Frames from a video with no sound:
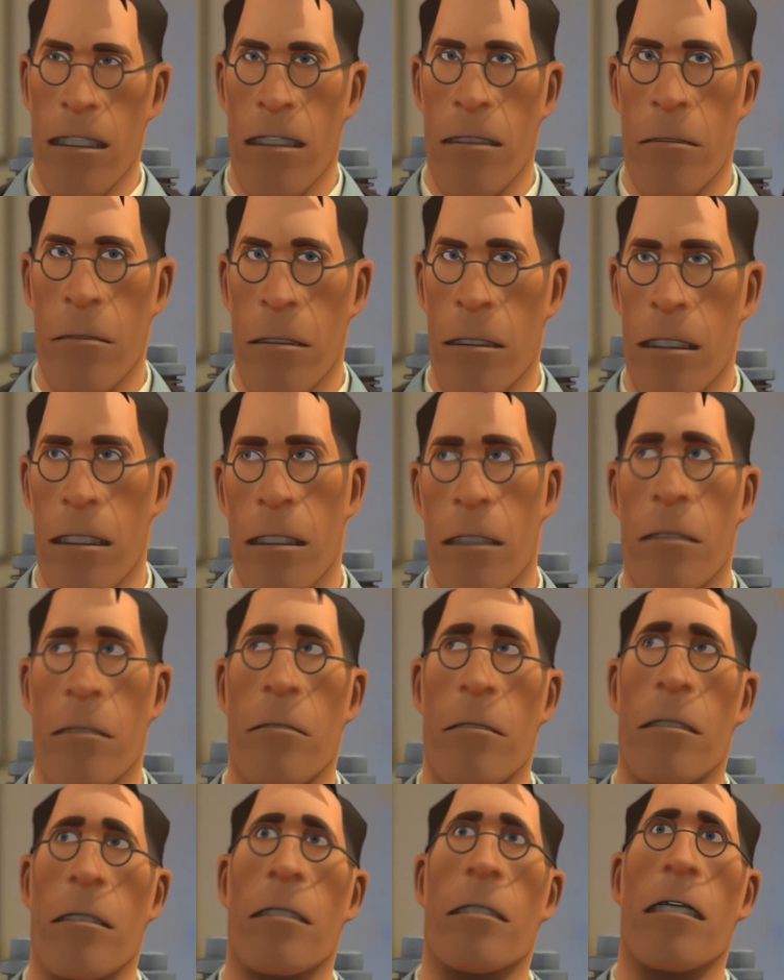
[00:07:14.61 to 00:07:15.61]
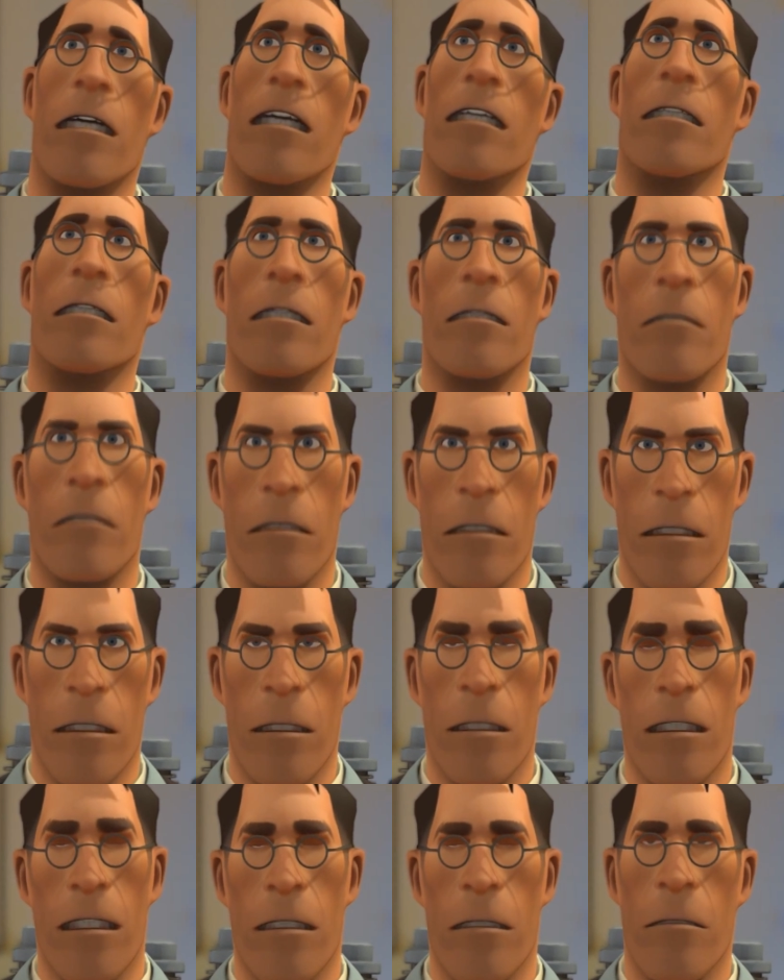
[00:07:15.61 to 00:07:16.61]
But, you can talk to us.
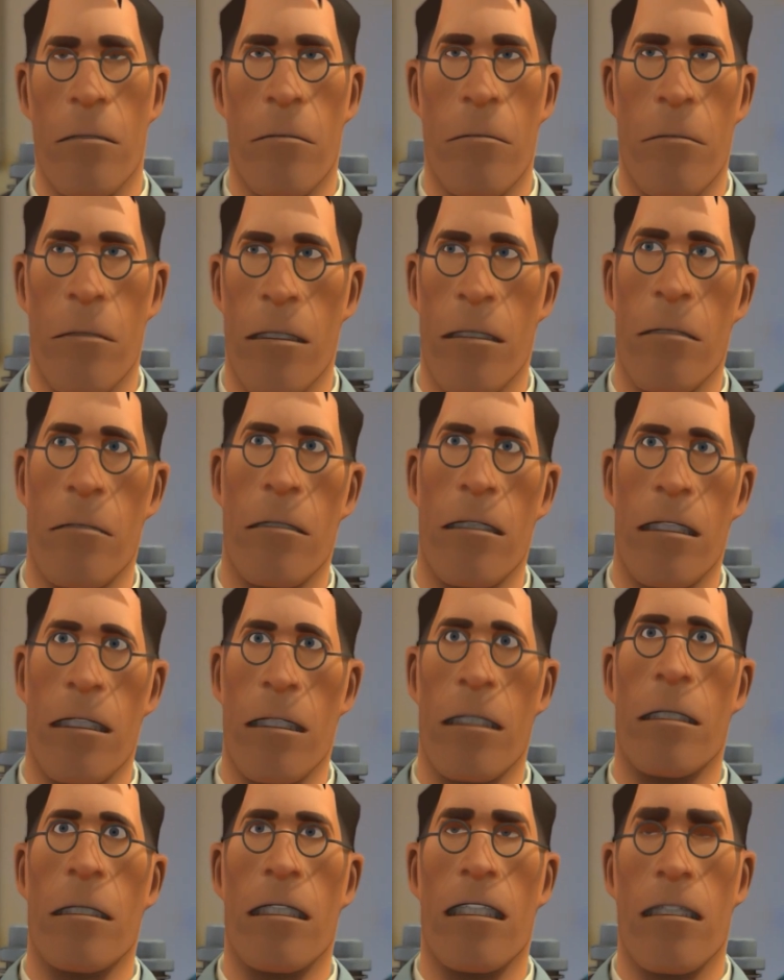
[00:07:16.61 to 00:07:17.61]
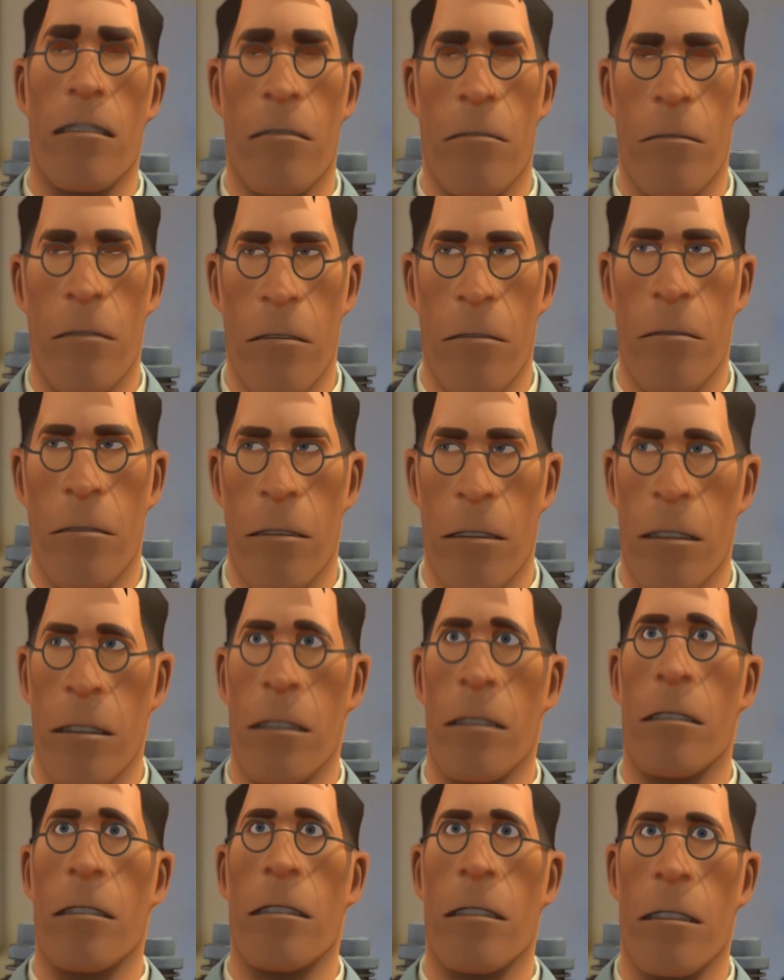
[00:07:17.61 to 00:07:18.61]
We love to hear other people's opinions and
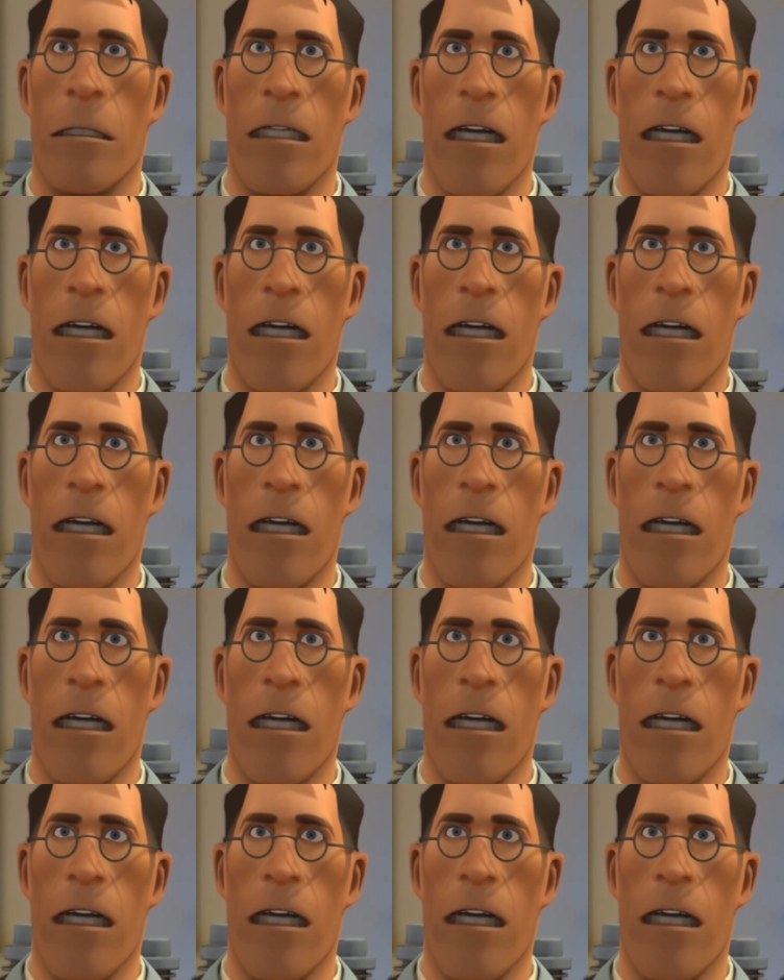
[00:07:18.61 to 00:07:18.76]
things.